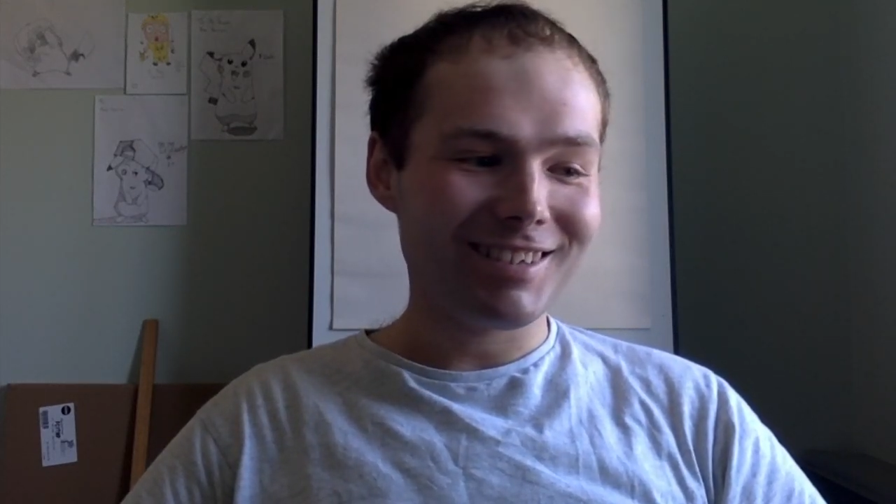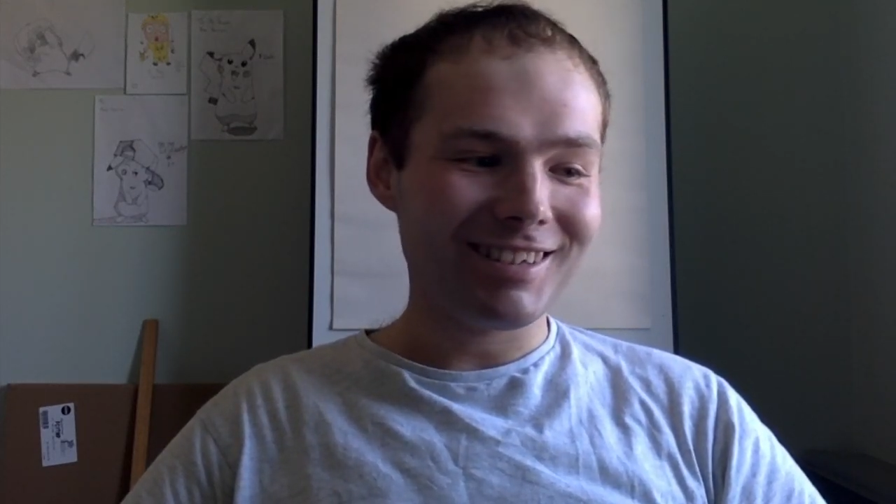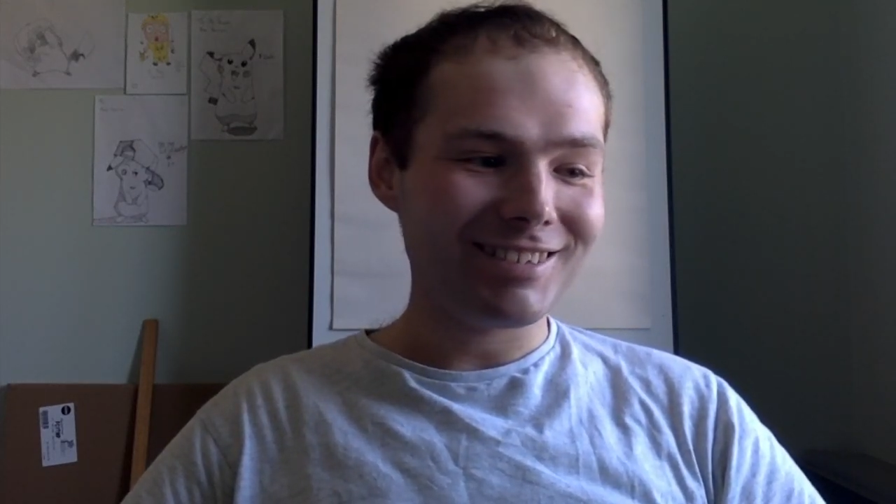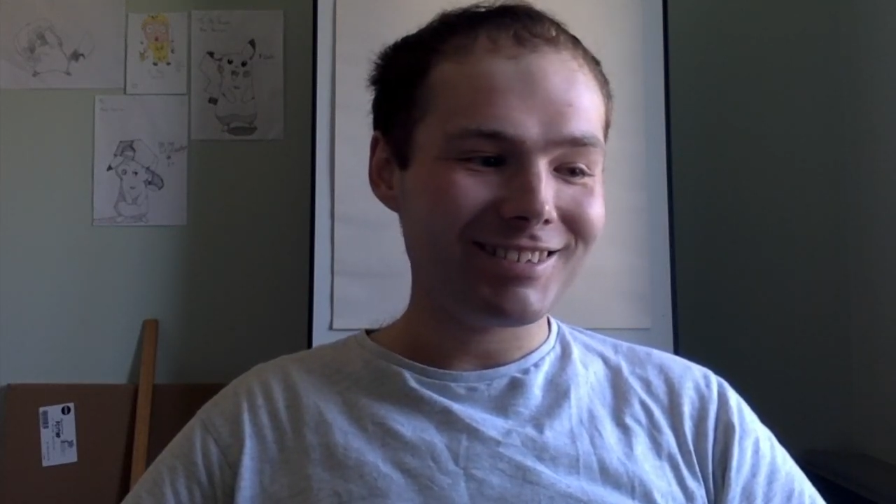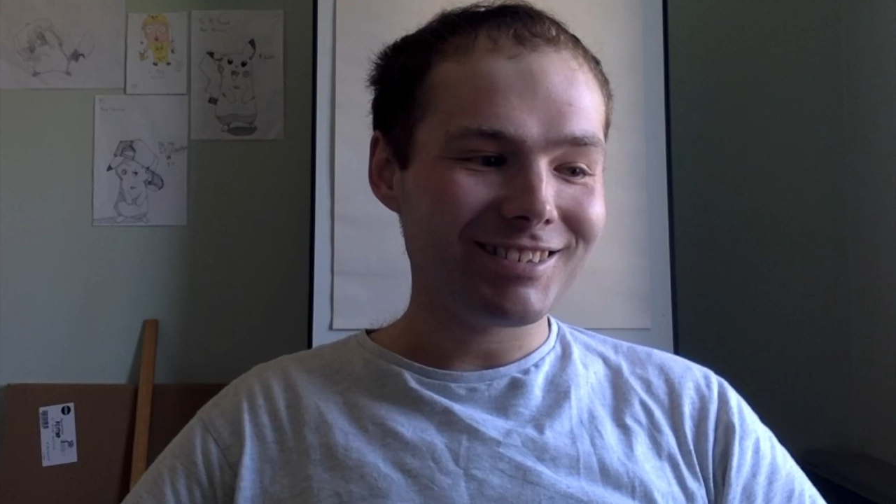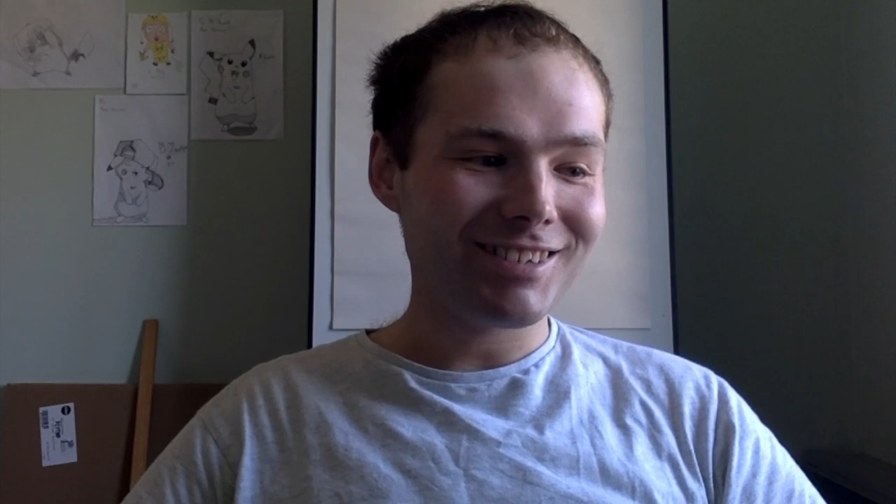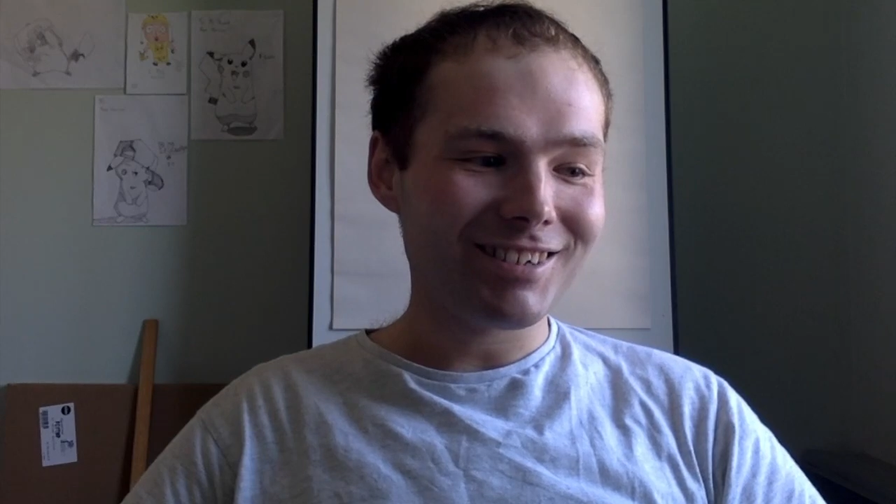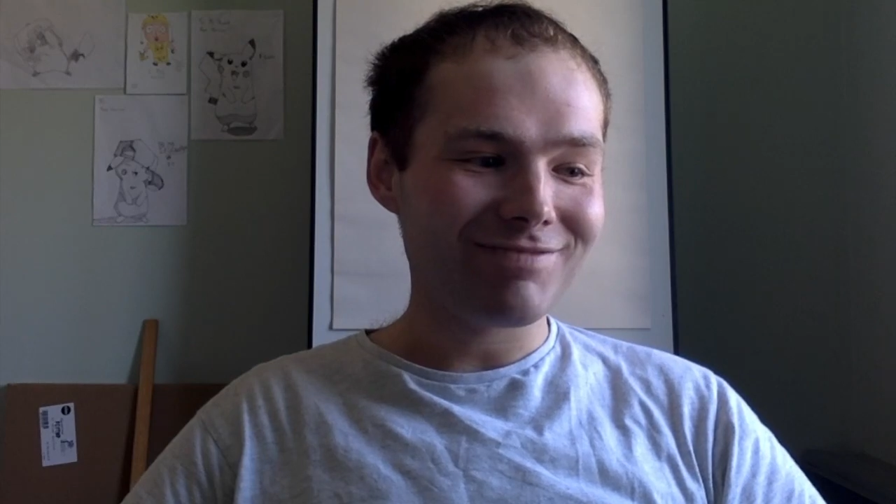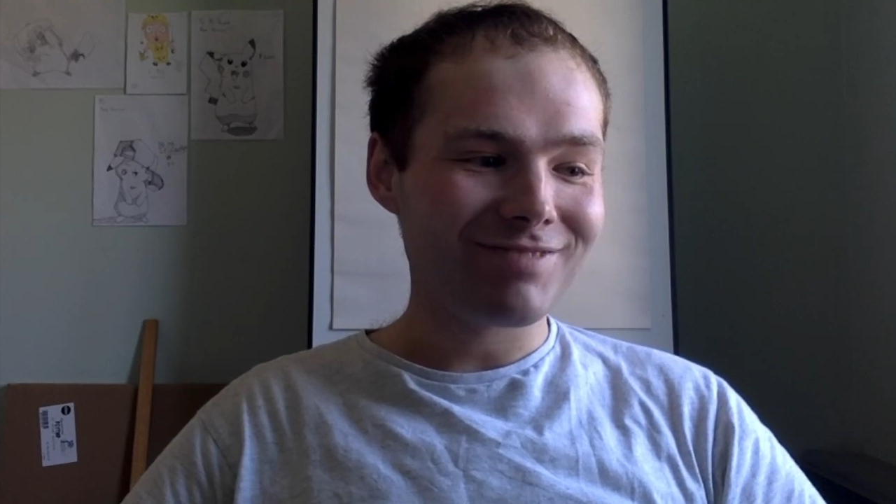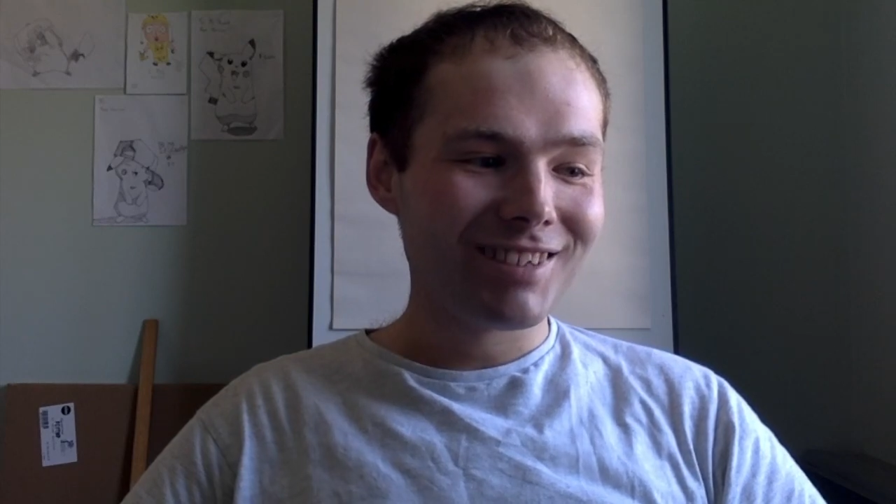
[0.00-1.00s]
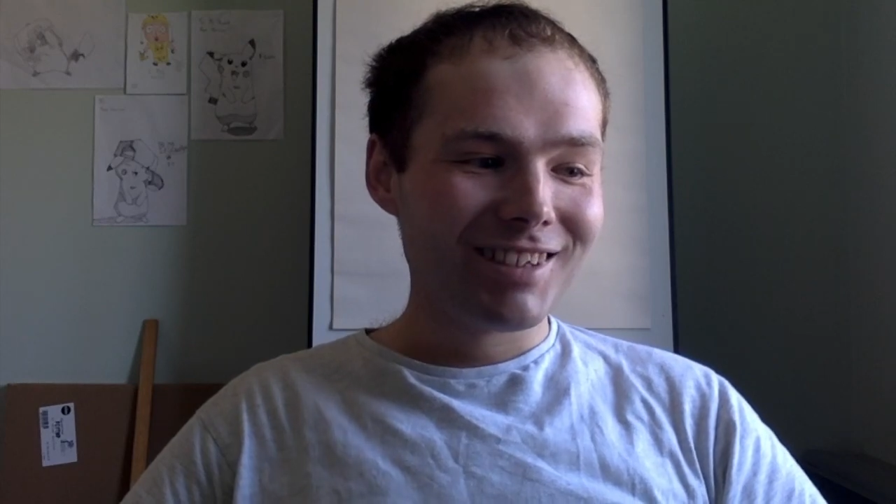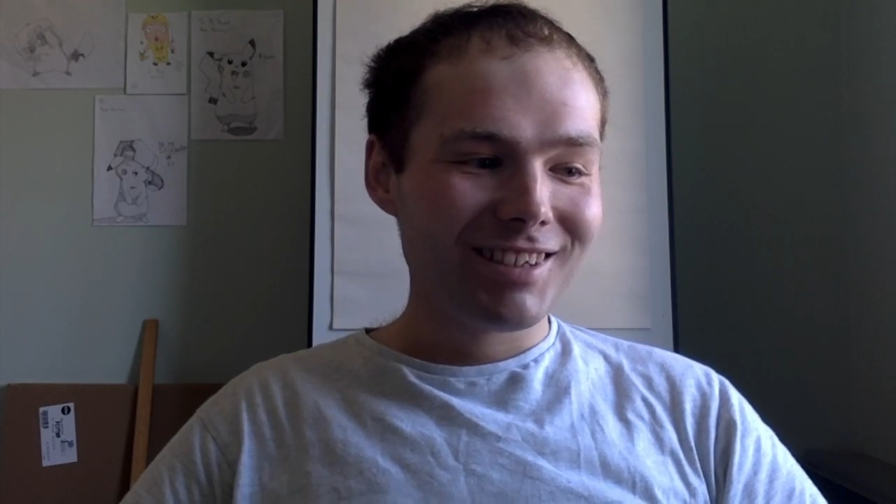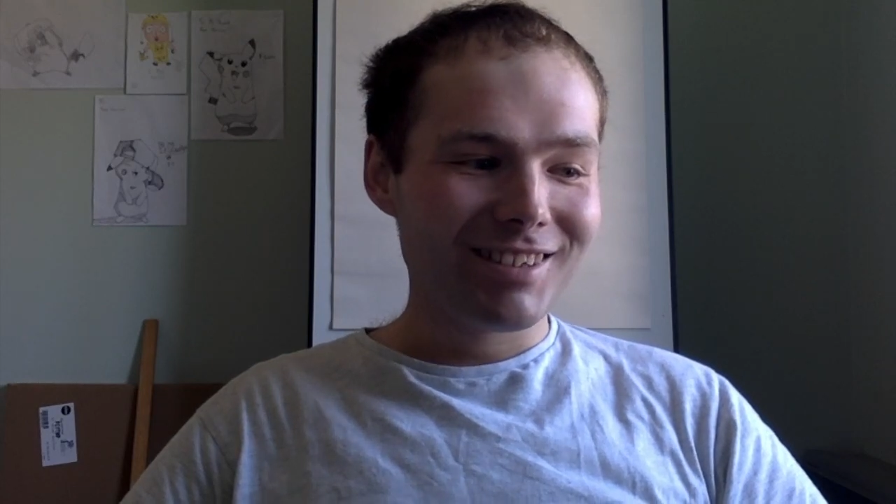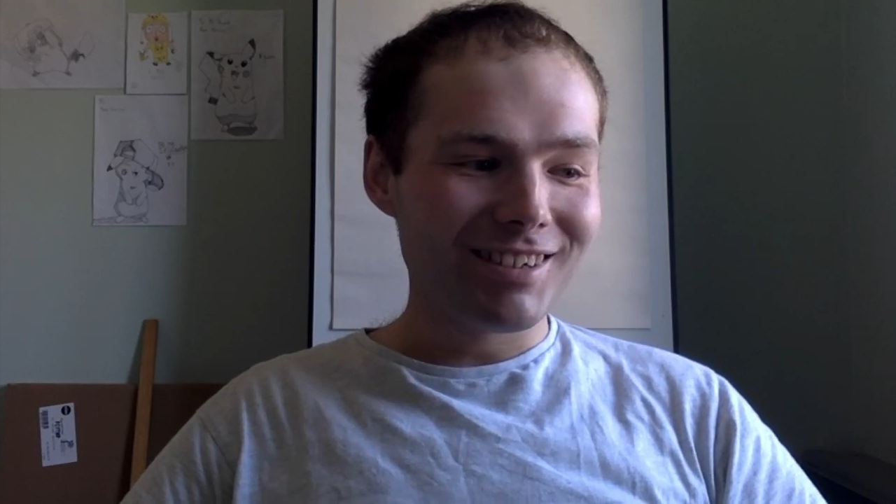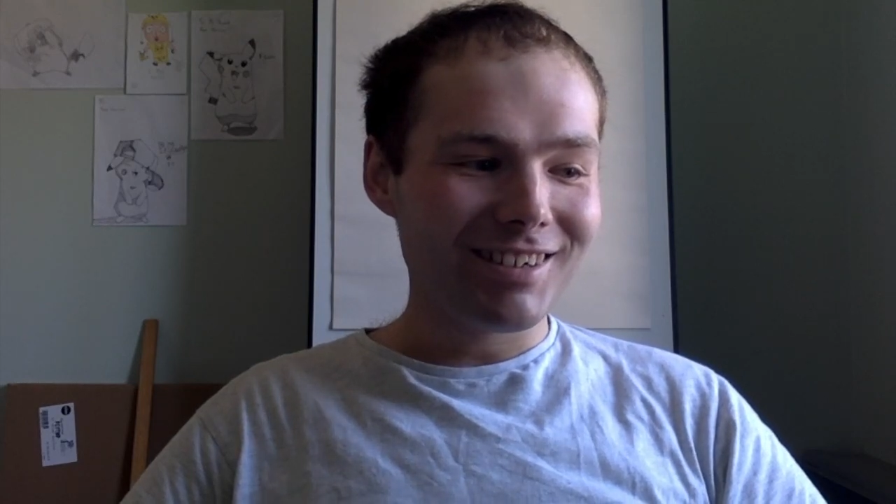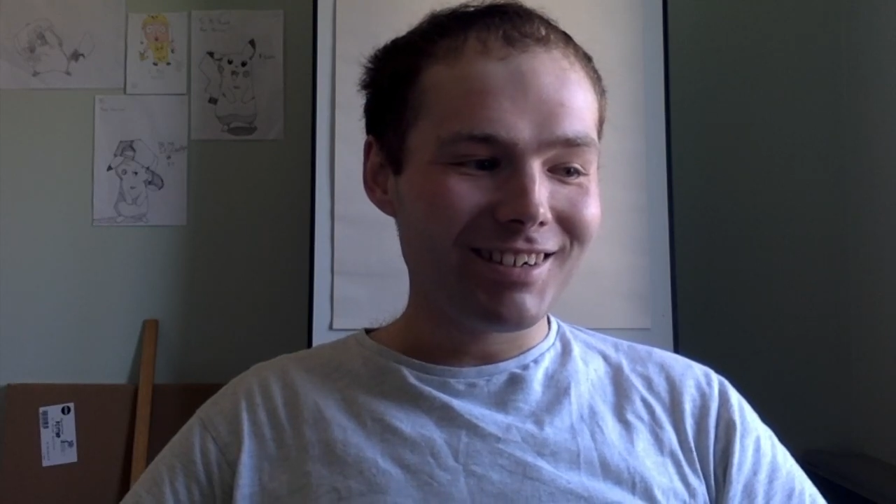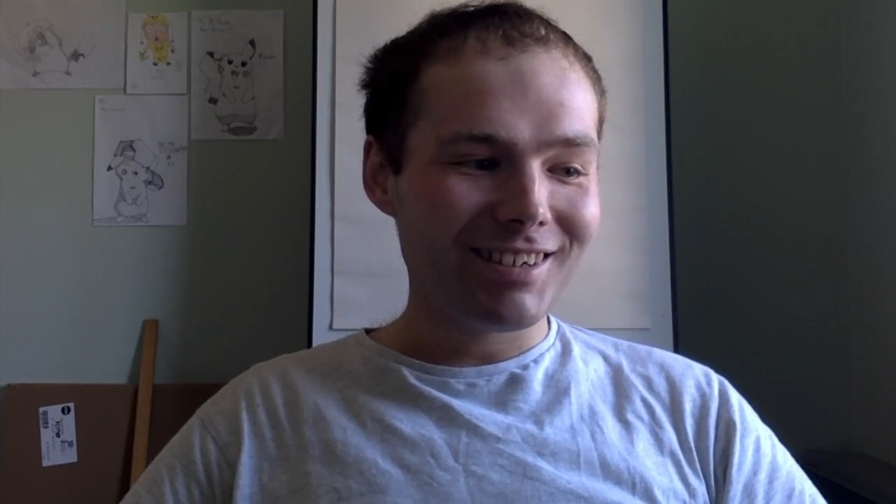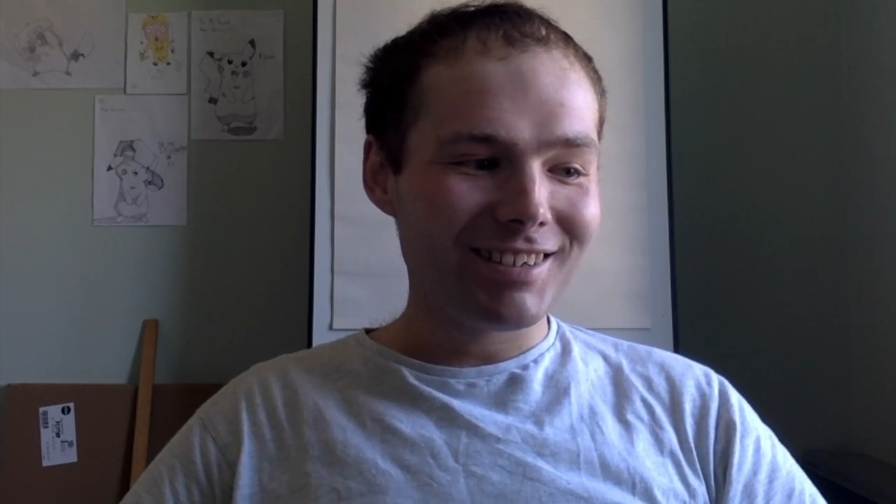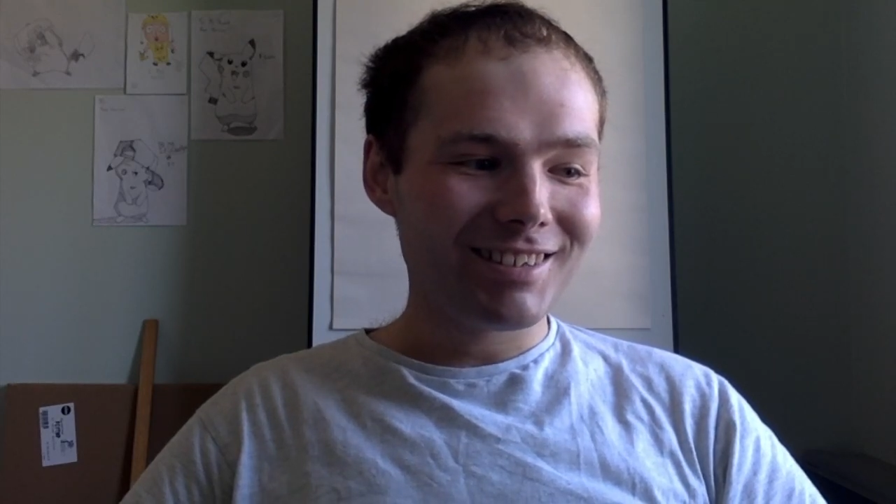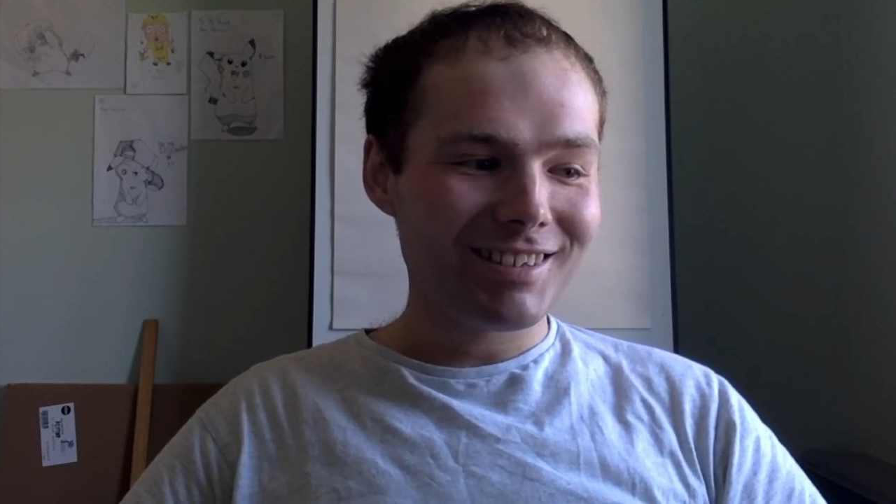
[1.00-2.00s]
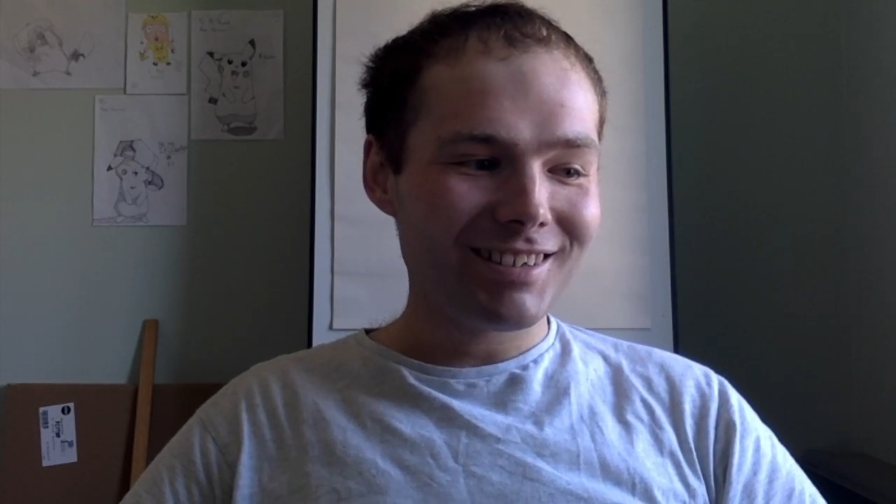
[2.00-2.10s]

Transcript: that's the time that I